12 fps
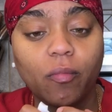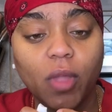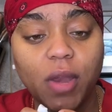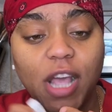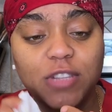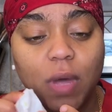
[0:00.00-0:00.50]

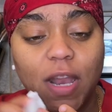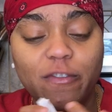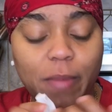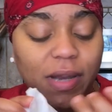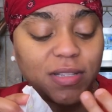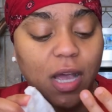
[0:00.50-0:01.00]
And that's what I love
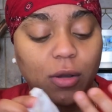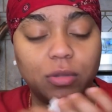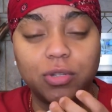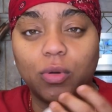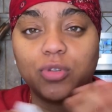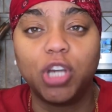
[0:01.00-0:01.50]
about a taco
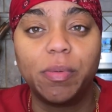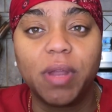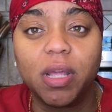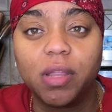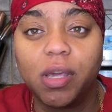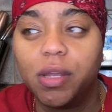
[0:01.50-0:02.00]
too, because you can put
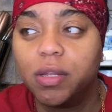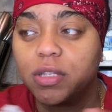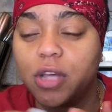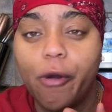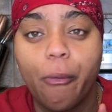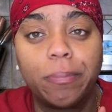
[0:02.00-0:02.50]
anything in it.
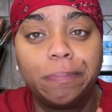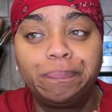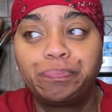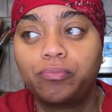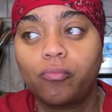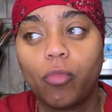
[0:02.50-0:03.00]
So
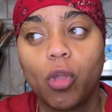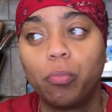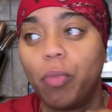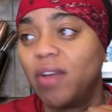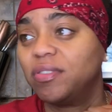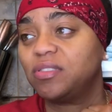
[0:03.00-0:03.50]

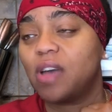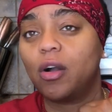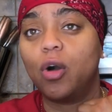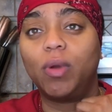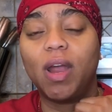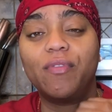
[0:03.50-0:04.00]
breakfast
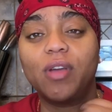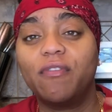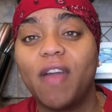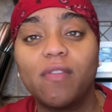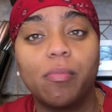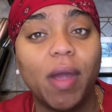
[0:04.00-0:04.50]
taco, whatever your
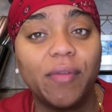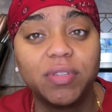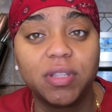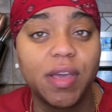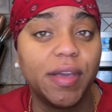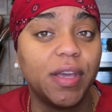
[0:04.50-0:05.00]
favorite breakfast
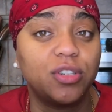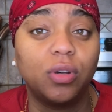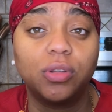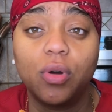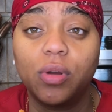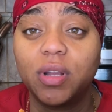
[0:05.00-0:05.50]
thing is, you
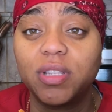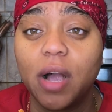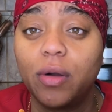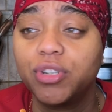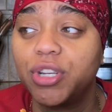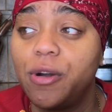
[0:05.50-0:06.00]
can throw it in a
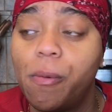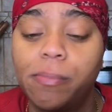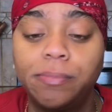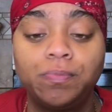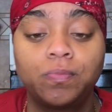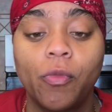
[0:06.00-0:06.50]
taco shell.
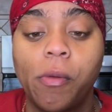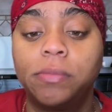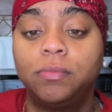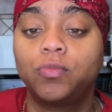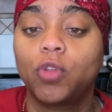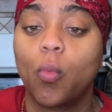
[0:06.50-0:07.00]

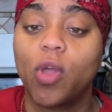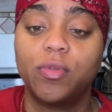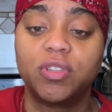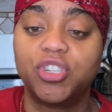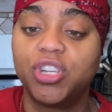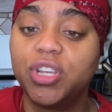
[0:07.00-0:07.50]
Whether
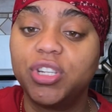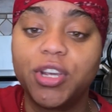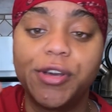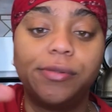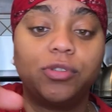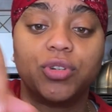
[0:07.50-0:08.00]
it's a cheese
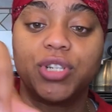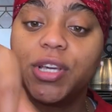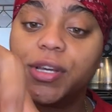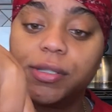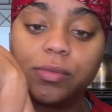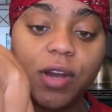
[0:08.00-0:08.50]
shell,
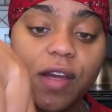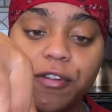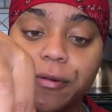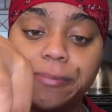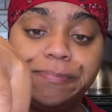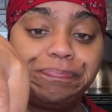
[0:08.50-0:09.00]
tortilla,
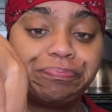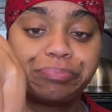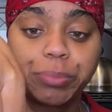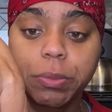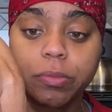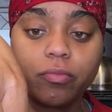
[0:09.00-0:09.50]
whatever.
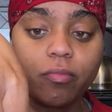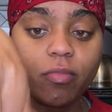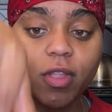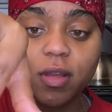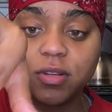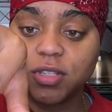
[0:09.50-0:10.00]

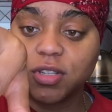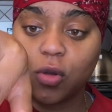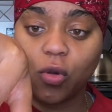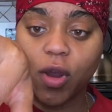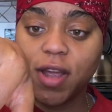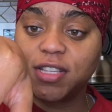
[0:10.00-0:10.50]
Just go
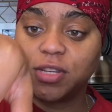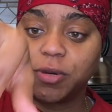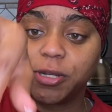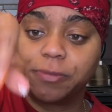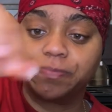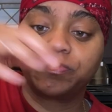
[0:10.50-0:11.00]
crazy
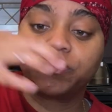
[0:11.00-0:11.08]
with it.